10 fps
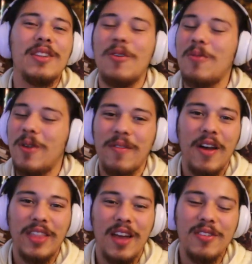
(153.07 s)
Don't worry
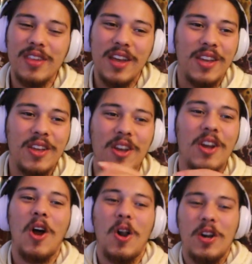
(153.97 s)
about that. It was like
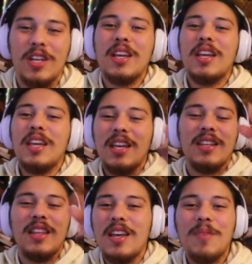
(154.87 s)
a cart.
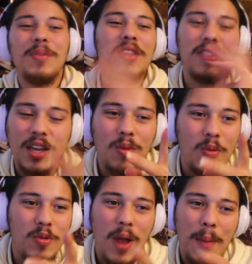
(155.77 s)
But the second
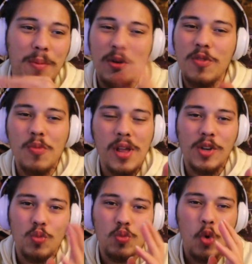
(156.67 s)
one was rapping, but it was more like
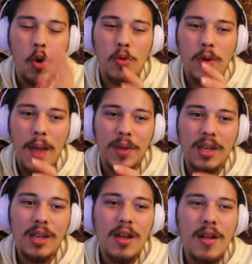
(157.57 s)
normal
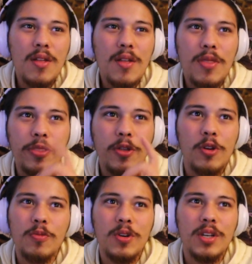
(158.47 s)
rapping.
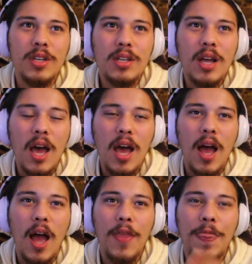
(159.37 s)
Third one,
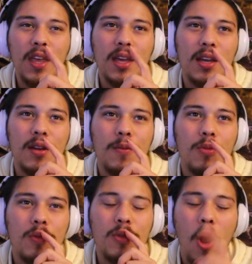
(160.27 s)
I think,
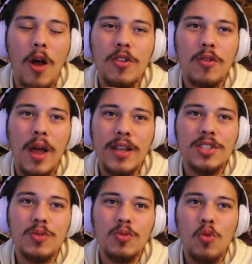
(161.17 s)
was also kind of
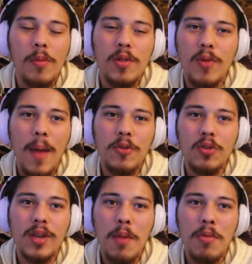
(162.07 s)
just normally rapping
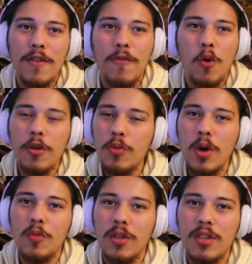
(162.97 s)
to a camera. The fourth
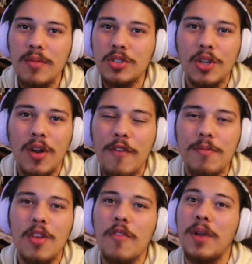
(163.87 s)
one was him showing off
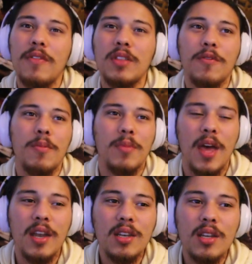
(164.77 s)
himself, but everything from
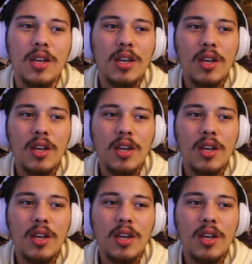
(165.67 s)
then,